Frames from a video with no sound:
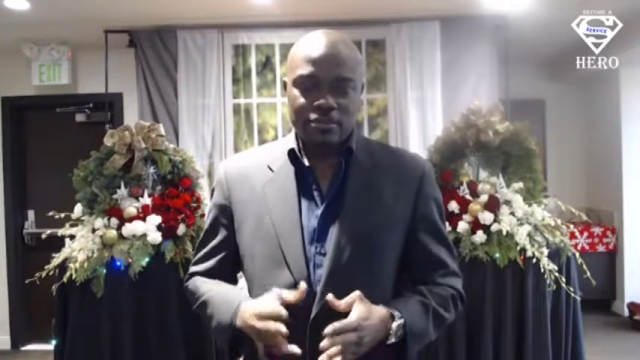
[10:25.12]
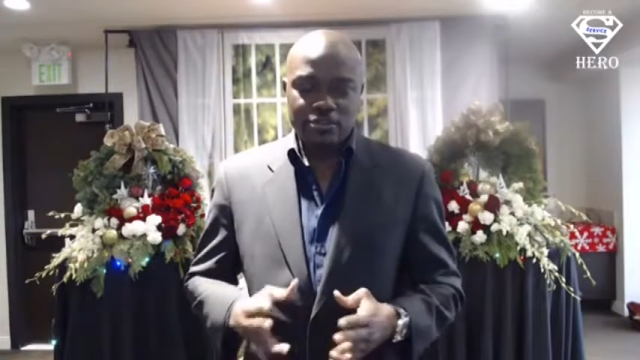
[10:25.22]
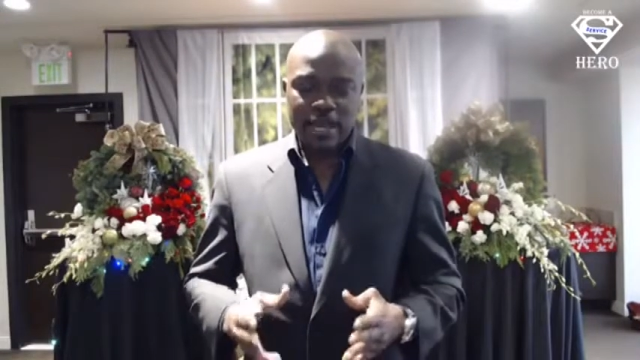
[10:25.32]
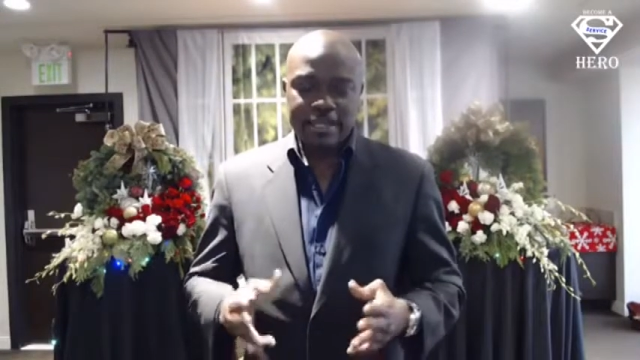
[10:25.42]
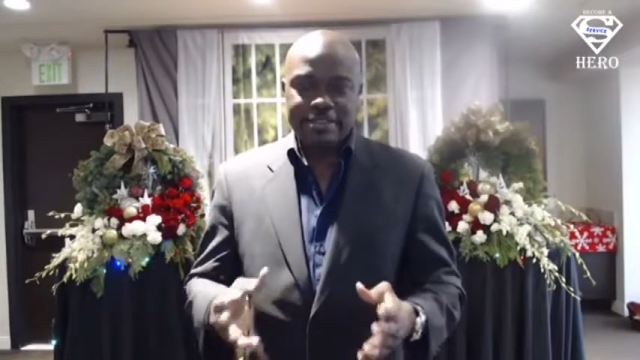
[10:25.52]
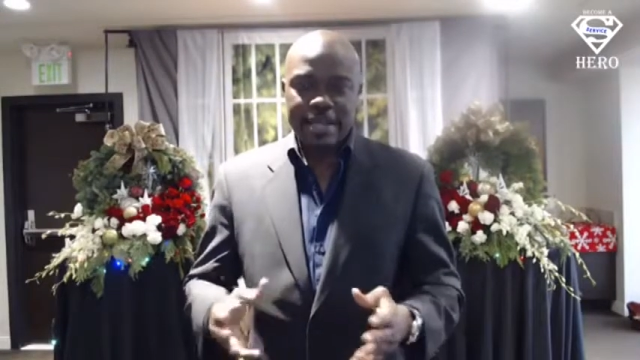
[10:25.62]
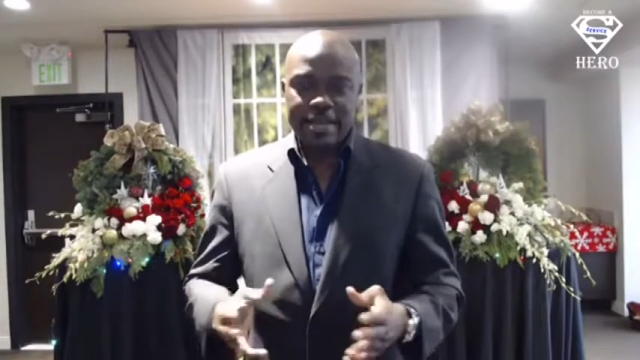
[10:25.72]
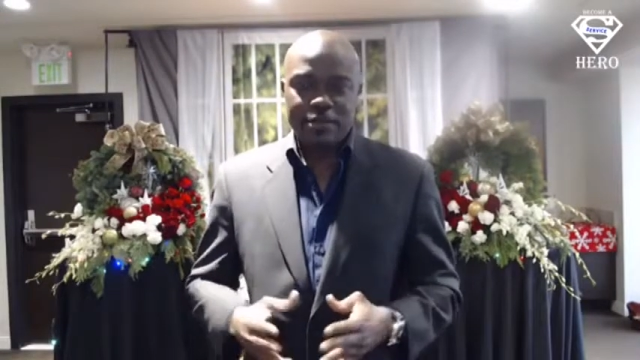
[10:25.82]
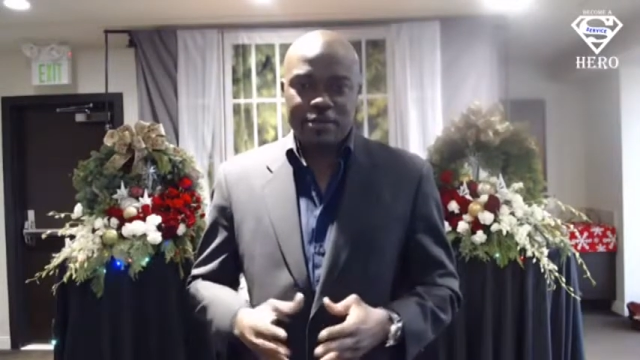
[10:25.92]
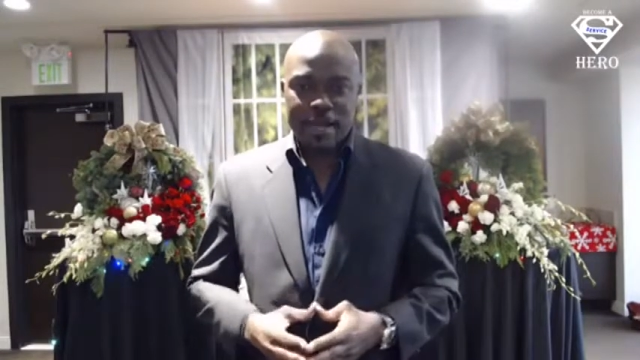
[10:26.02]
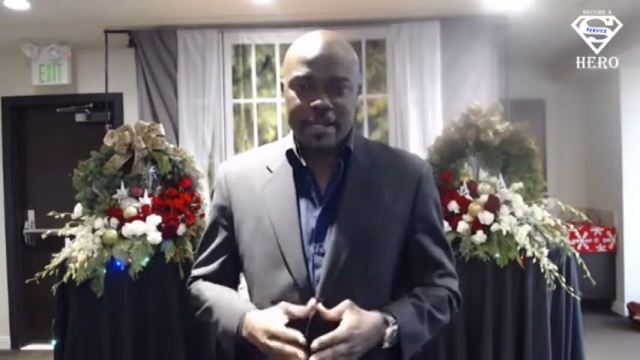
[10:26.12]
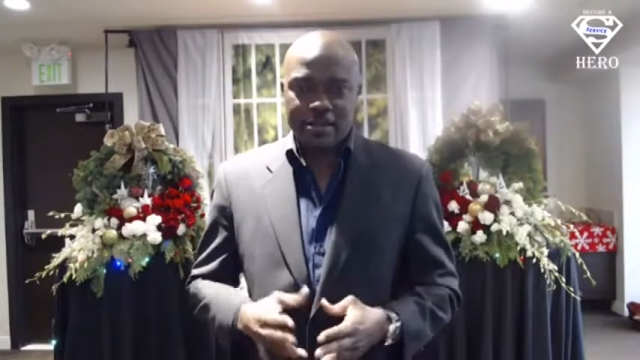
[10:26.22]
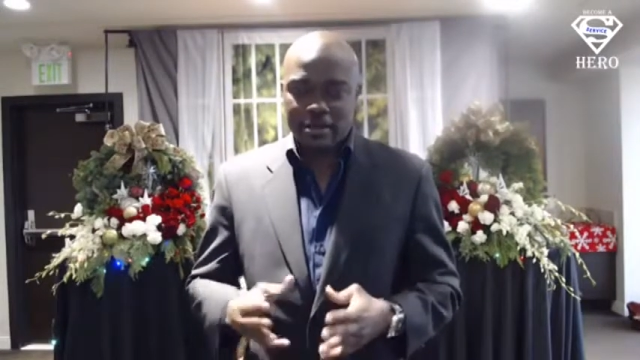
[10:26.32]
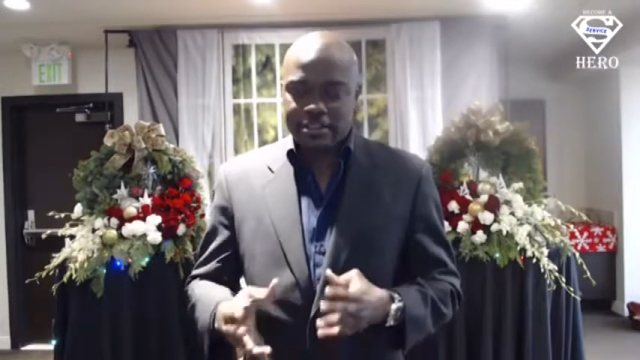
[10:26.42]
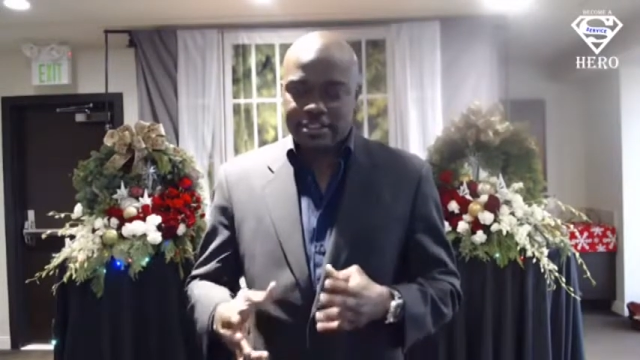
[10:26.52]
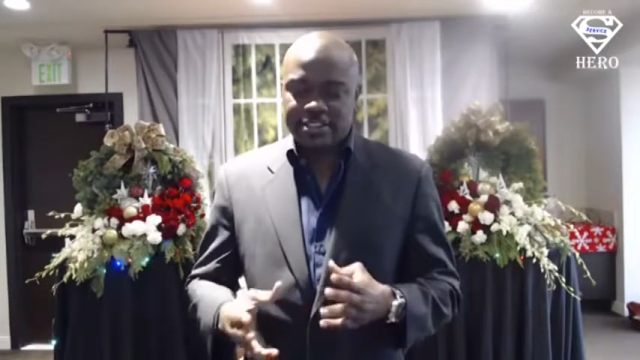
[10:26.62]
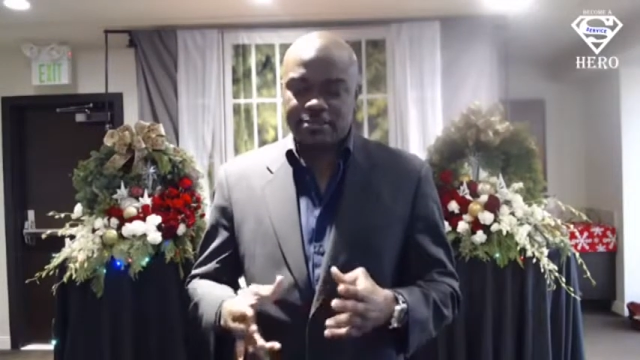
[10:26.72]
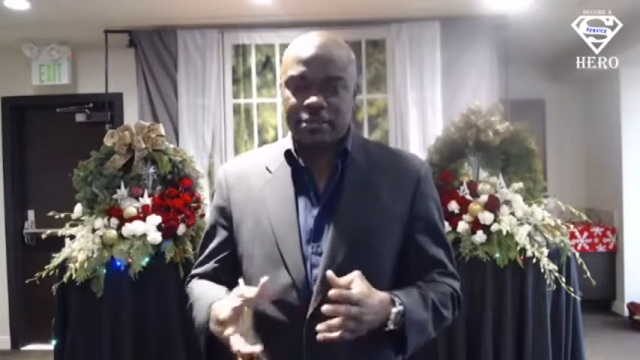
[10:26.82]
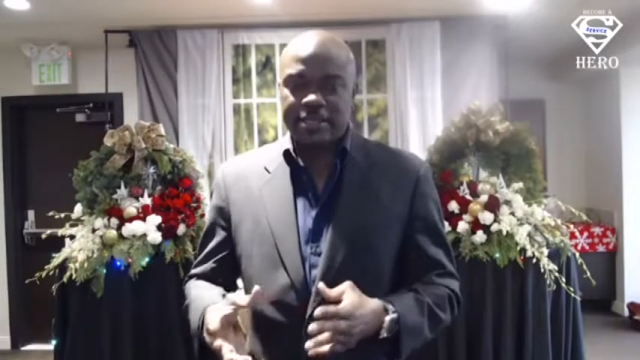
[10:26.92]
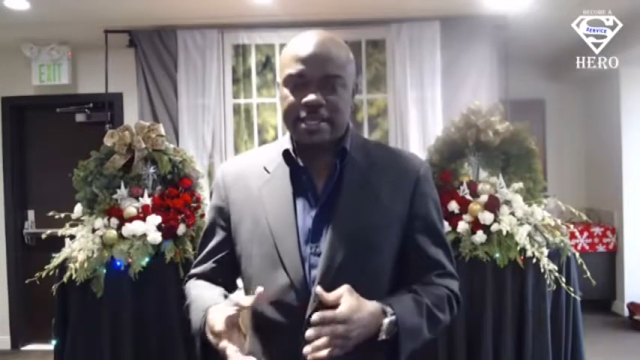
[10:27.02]
Do not take for granted all the
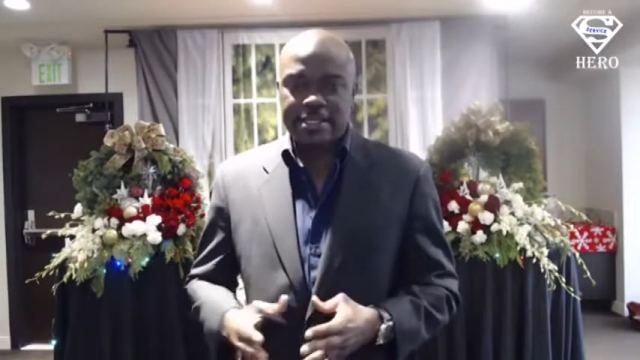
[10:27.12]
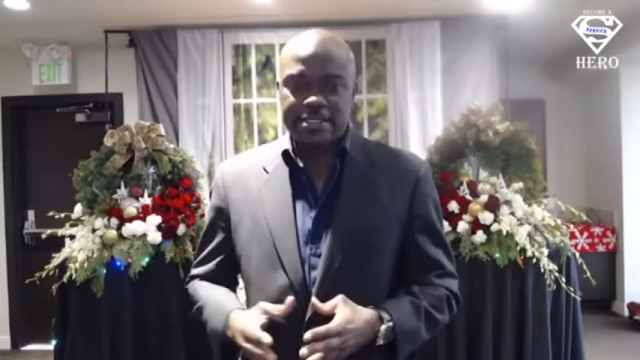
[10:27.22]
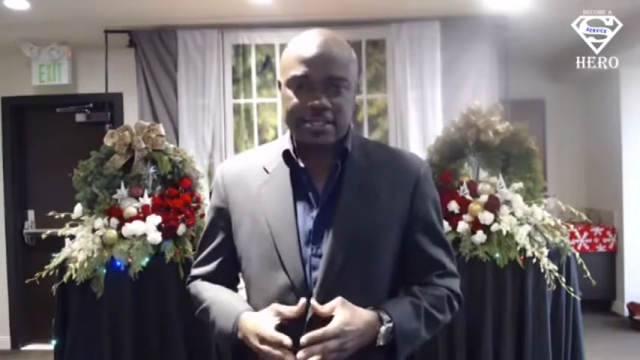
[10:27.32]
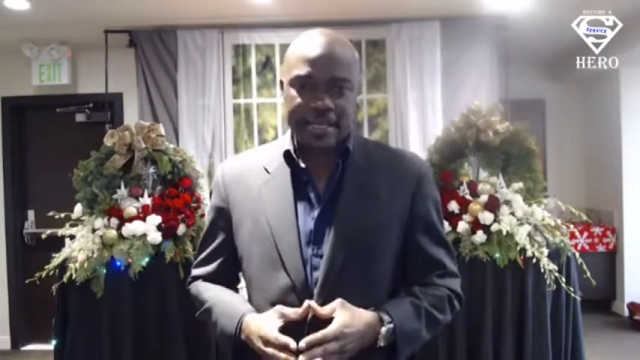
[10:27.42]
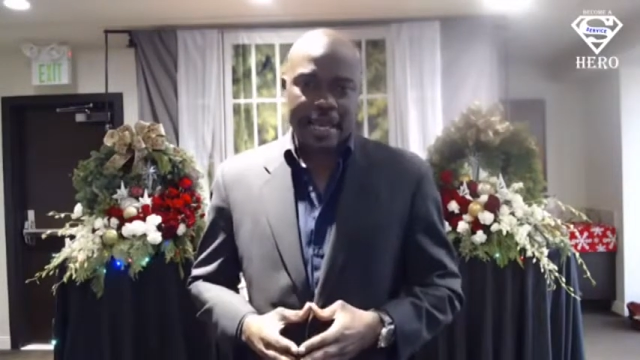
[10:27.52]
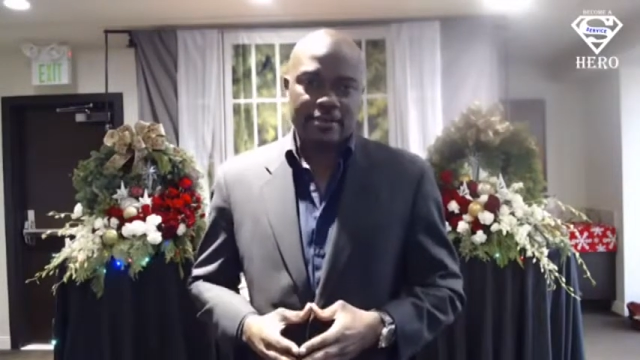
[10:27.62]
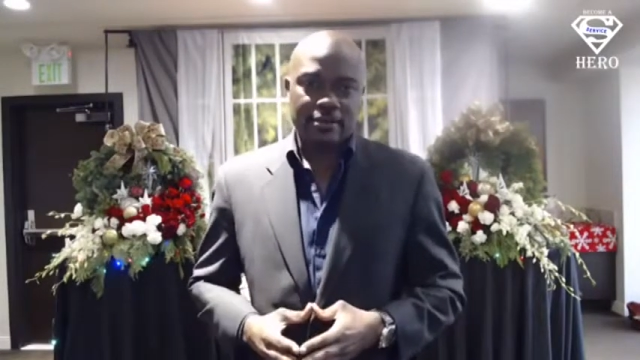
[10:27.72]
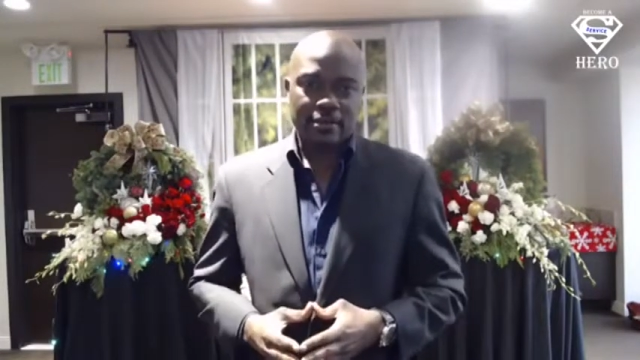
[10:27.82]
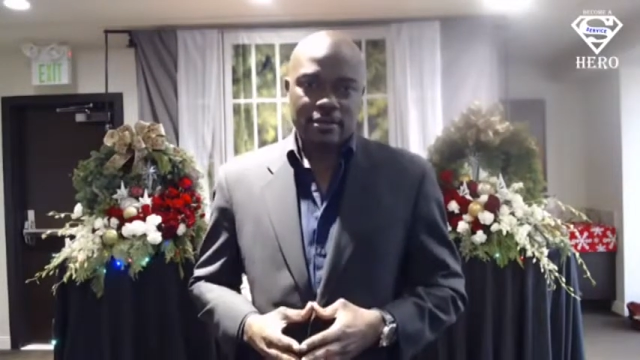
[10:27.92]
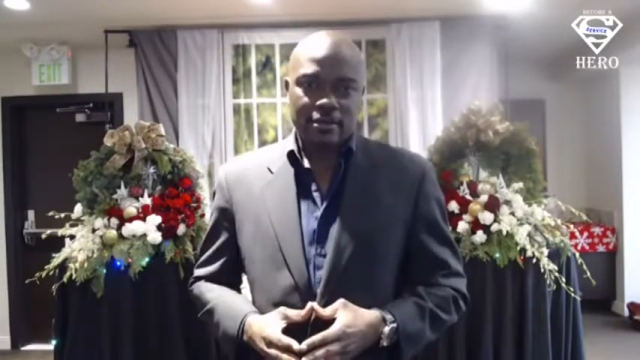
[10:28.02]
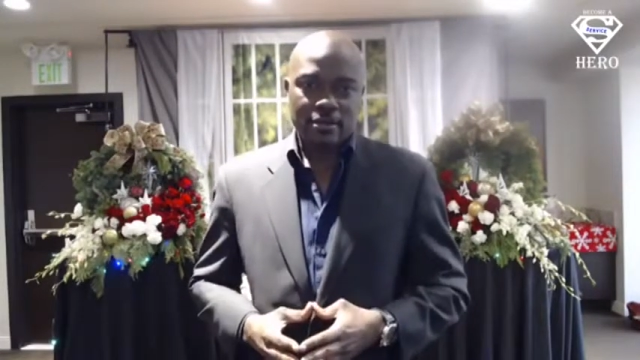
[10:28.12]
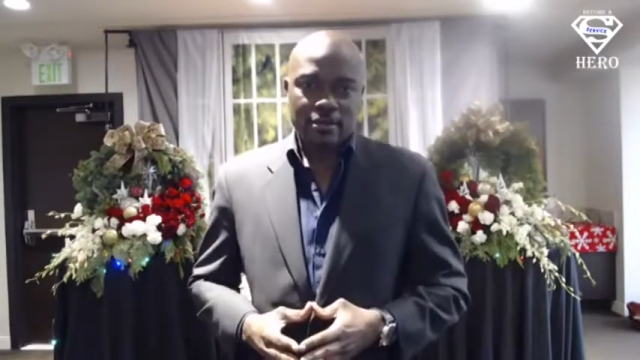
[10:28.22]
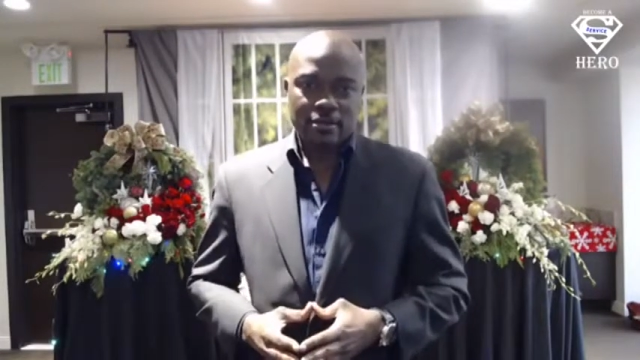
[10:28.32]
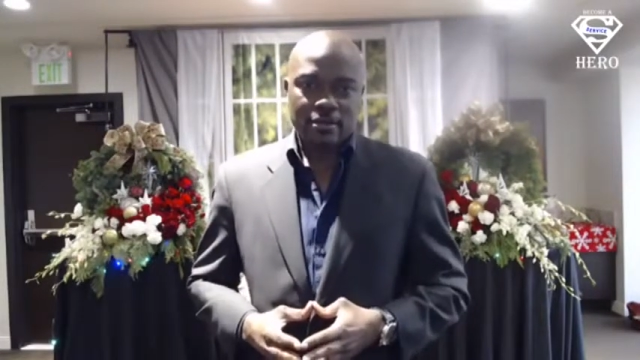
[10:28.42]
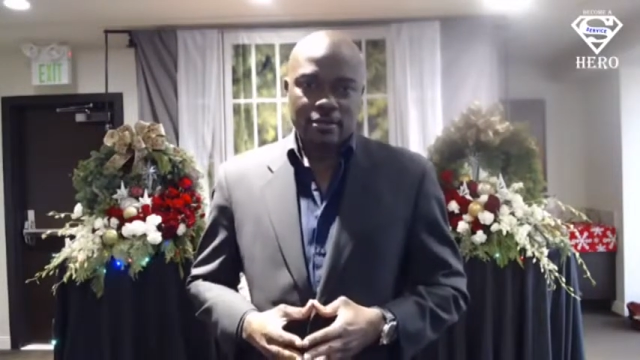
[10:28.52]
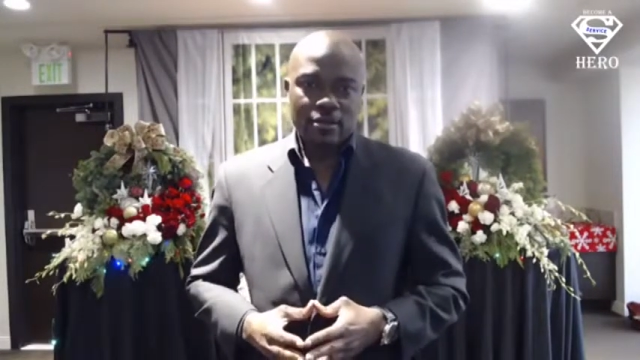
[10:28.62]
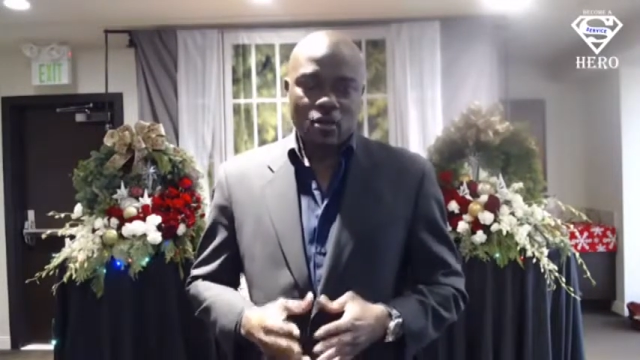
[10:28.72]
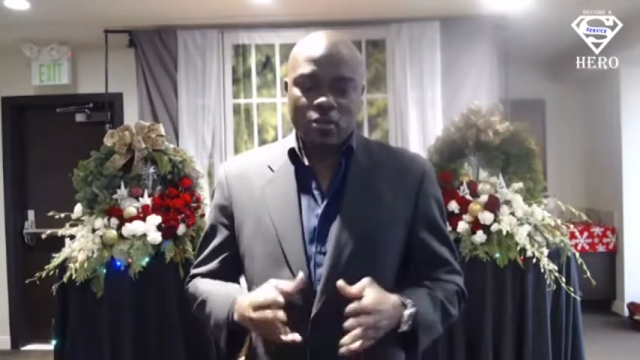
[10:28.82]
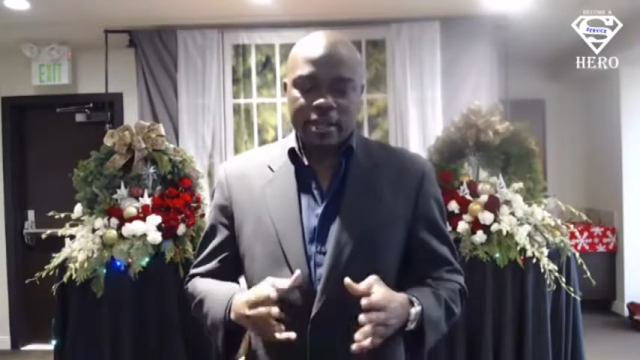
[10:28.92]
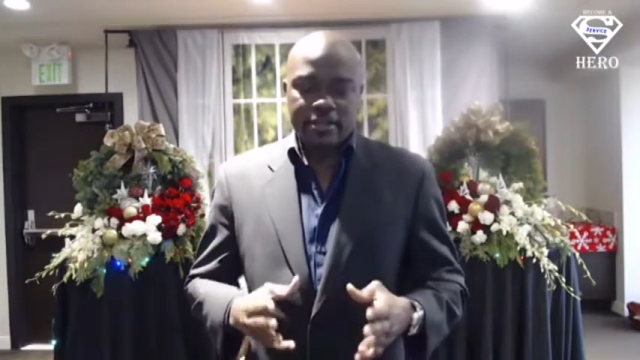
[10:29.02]
simple things you got.
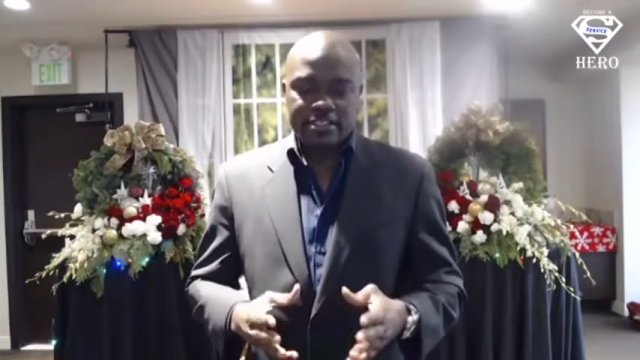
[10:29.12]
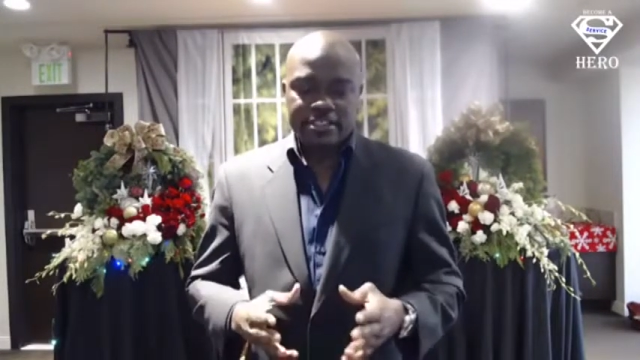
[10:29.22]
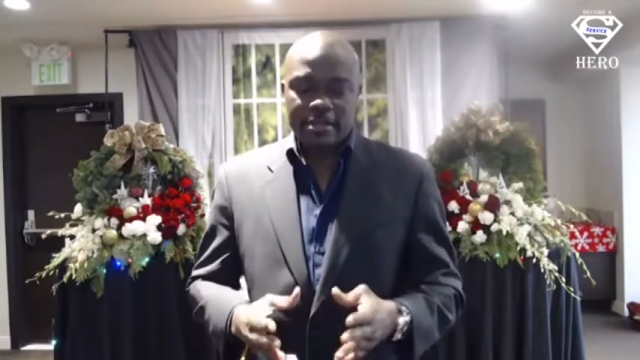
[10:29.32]
Don't wait till